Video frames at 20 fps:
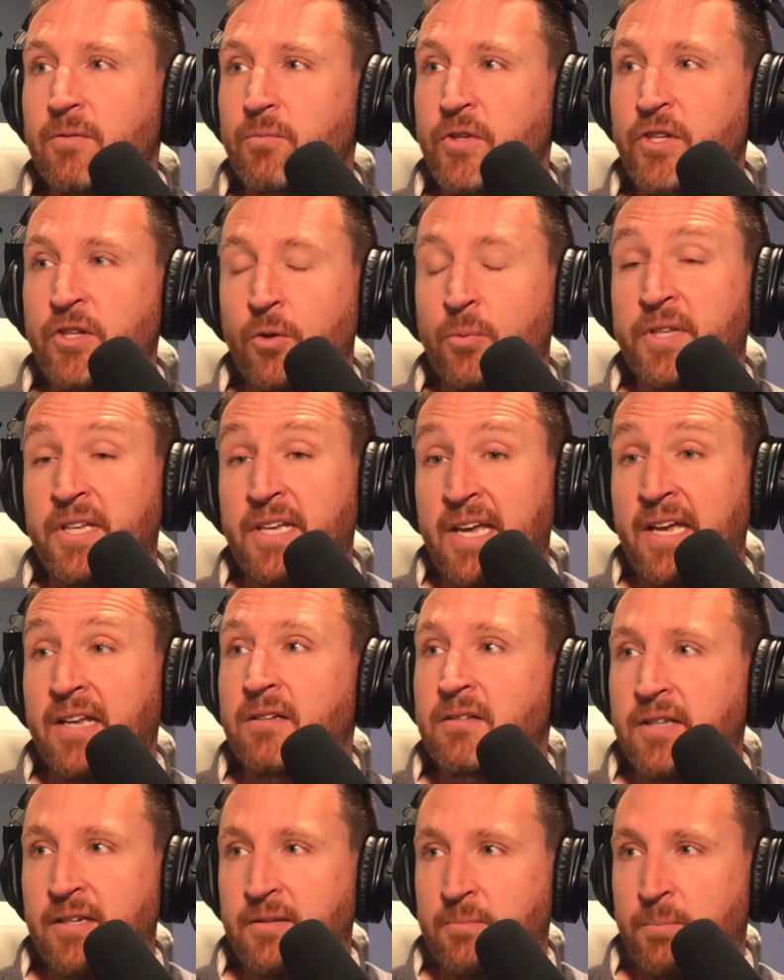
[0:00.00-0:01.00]
but
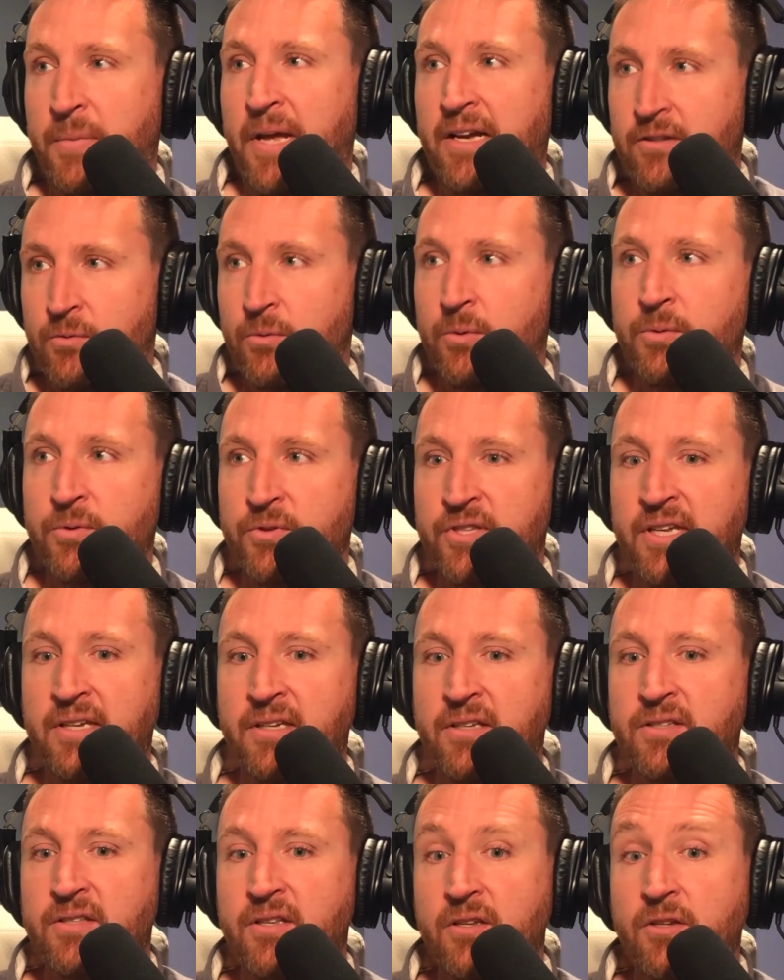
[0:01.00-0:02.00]
again, like back to what we were saying
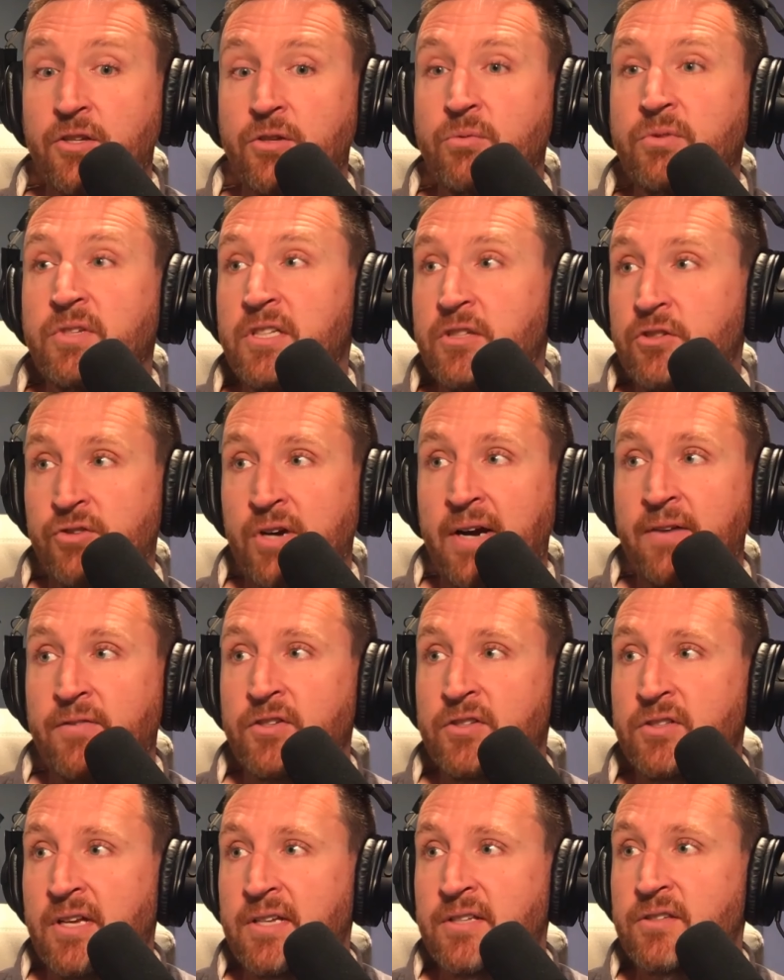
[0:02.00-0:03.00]
is you need a
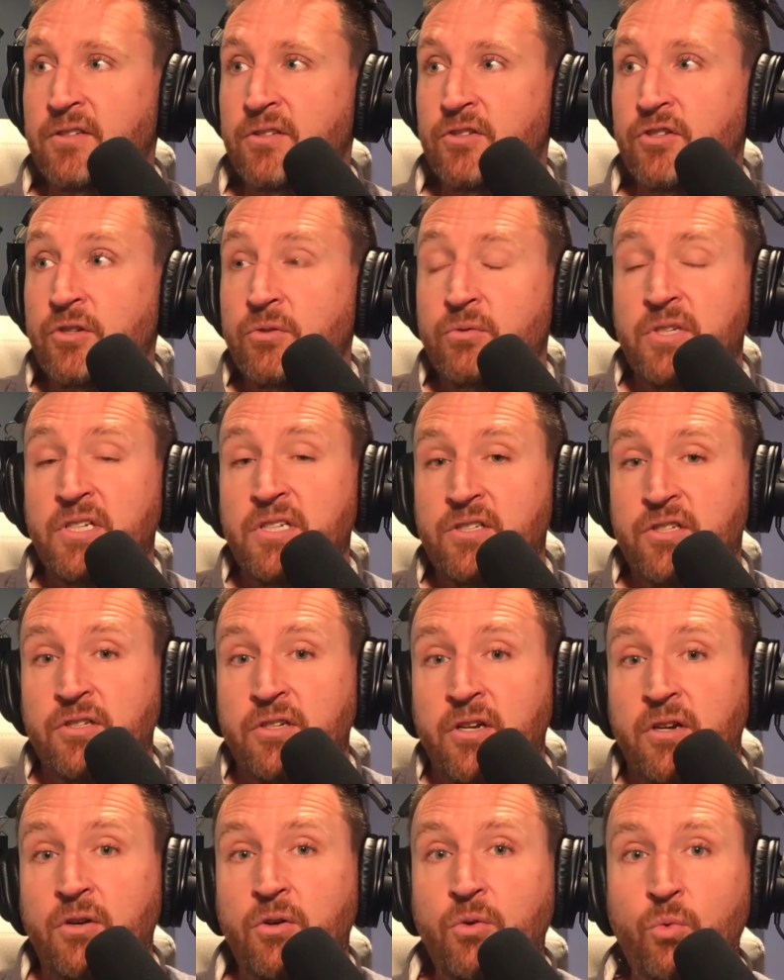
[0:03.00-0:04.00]
driver's license. You need to
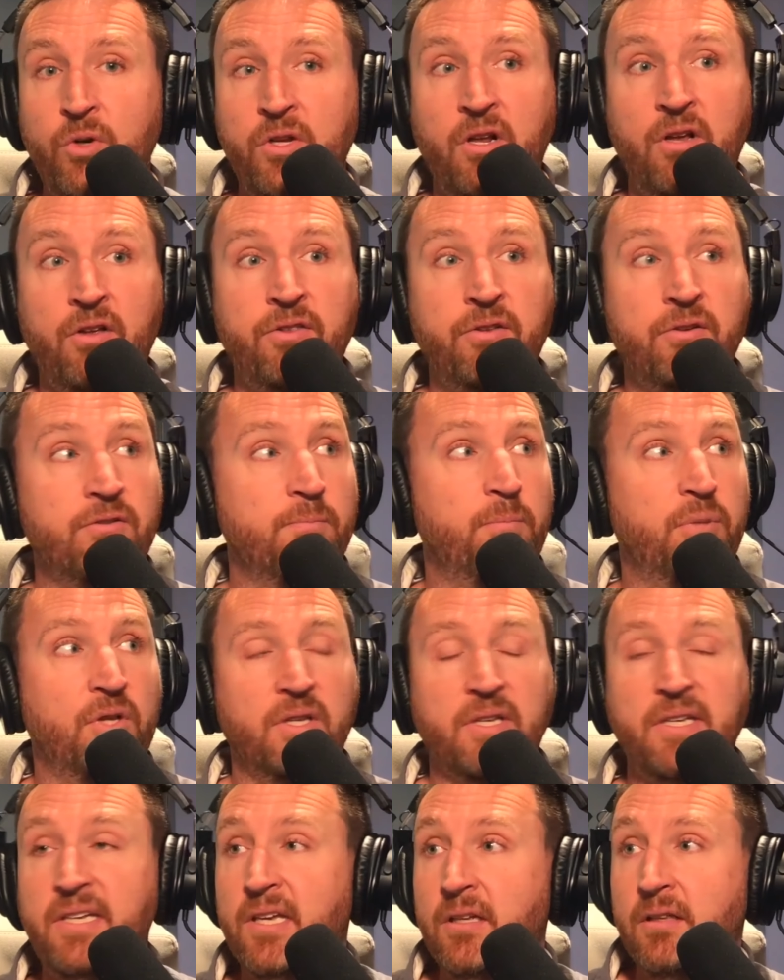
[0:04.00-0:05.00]
know what all those
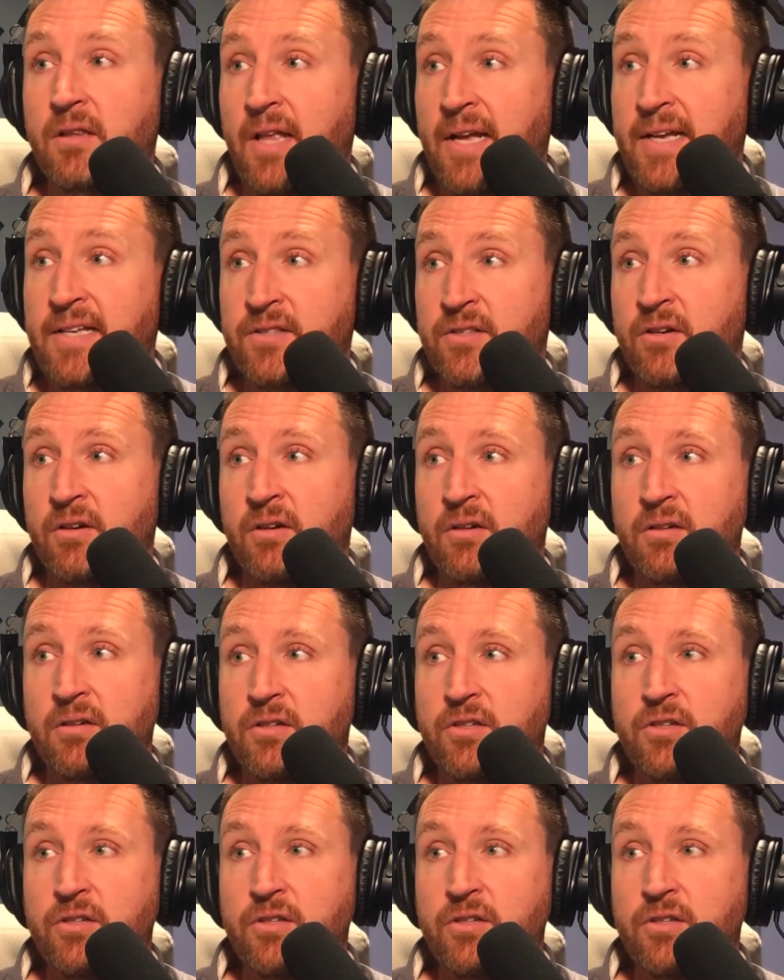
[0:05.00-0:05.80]
blinking lights are.